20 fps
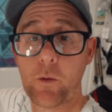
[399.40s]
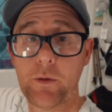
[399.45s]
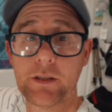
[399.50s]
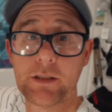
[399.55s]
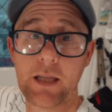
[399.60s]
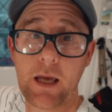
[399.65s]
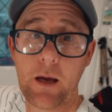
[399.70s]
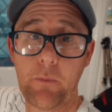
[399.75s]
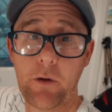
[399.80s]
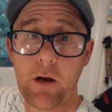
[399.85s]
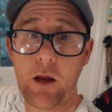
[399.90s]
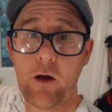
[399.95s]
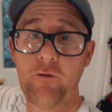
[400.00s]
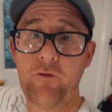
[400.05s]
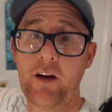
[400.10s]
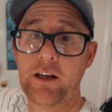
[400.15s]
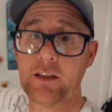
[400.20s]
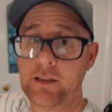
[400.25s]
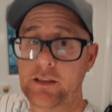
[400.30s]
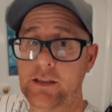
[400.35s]
comments down below.
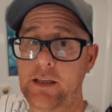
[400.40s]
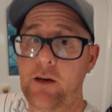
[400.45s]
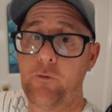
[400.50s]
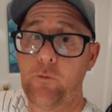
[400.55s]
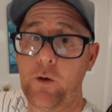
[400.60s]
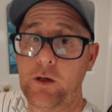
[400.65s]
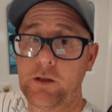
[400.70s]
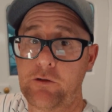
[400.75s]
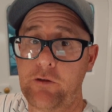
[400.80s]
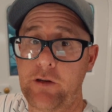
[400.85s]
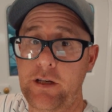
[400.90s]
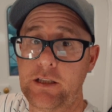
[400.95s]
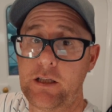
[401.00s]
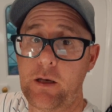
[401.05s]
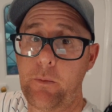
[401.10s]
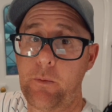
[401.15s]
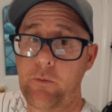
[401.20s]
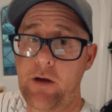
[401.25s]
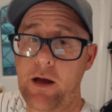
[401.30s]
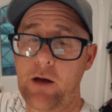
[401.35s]
Thanks to Southwest Greens
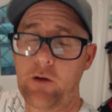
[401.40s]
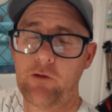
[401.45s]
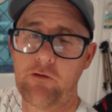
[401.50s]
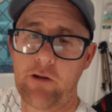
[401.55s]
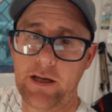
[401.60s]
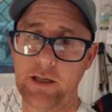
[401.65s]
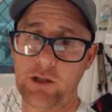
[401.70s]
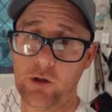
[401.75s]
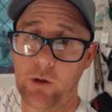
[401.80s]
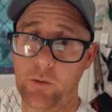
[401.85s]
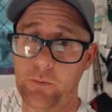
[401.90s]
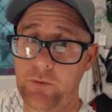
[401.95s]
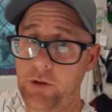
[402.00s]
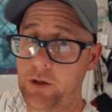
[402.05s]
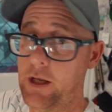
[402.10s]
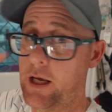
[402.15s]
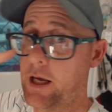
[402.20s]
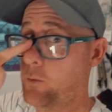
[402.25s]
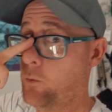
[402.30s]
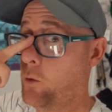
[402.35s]
coming around. Great job
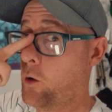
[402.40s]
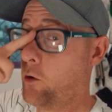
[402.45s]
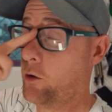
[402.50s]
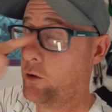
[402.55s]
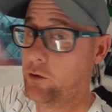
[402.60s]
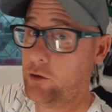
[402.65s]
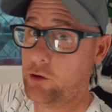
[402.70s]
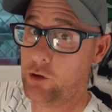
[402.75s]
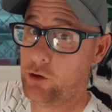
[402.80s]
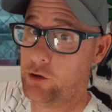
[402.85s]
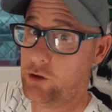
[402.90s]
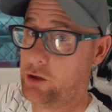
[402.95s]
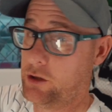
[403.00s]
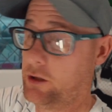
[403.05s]
today, Warren. Good